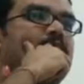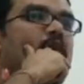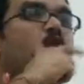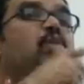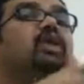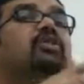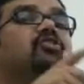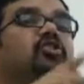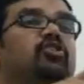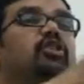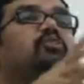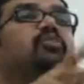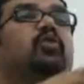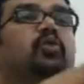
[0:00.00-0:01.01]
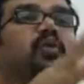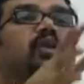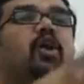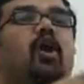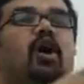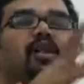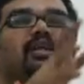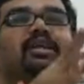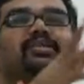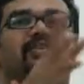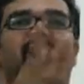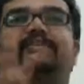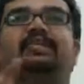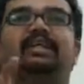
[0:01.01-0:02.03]
How will the system look with all these
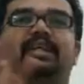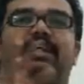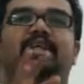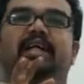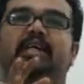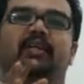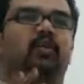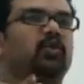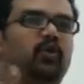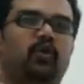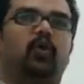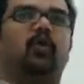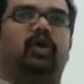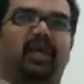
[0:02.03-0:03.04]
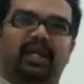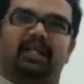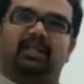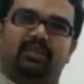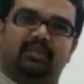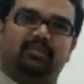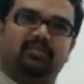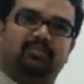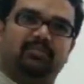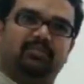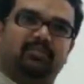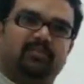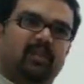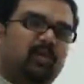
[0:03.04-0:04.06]
things integrated? It will look good, right?
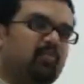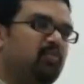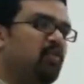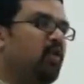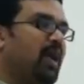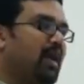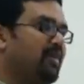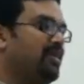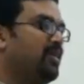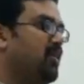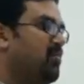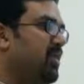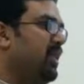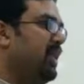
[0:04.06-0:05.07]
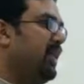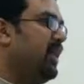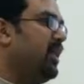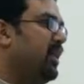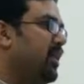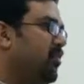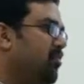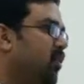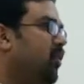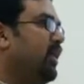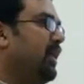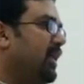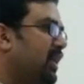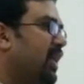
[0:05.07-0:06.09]
More accessibility,
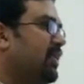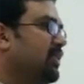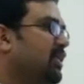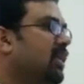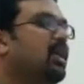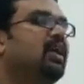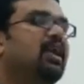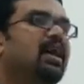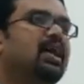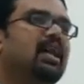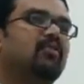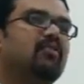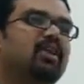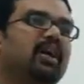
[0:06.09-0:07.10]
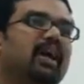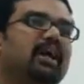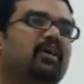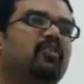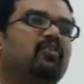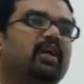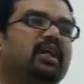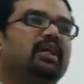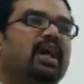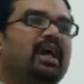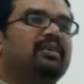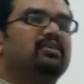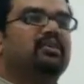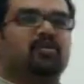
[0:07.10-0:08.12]
more international level kind of
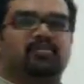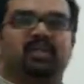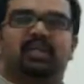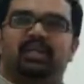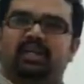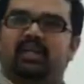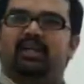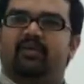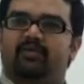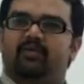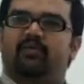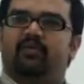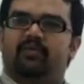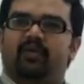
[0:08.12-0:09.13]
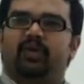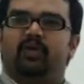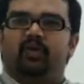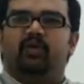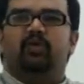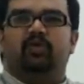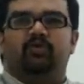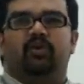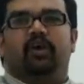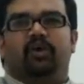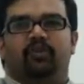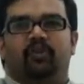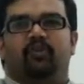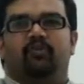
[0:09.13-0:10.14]
accessibility. It will look good for
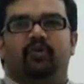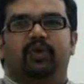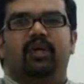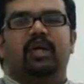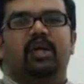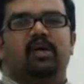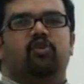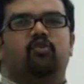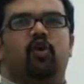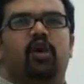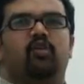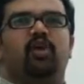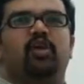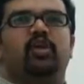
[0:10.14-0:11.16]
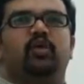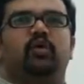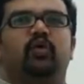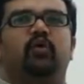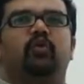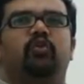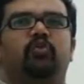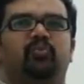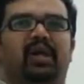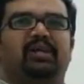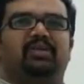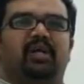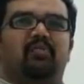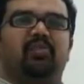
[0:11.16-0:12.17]
your software. So I want you to
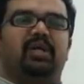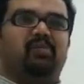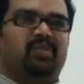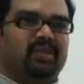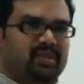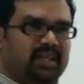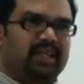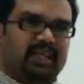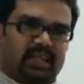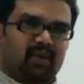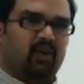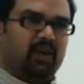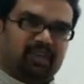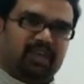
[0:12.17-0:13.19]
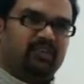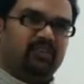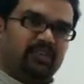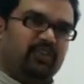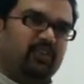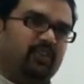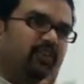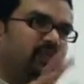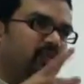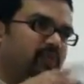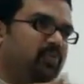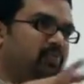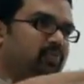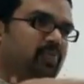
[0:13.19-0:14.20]
spend some time in thinking on these issues.
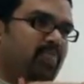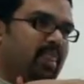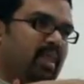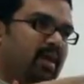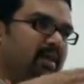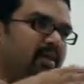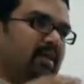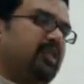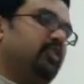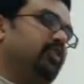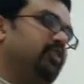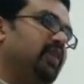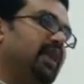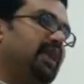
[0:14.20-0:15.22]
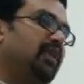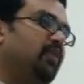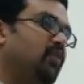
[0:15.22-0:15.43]
Yes, right.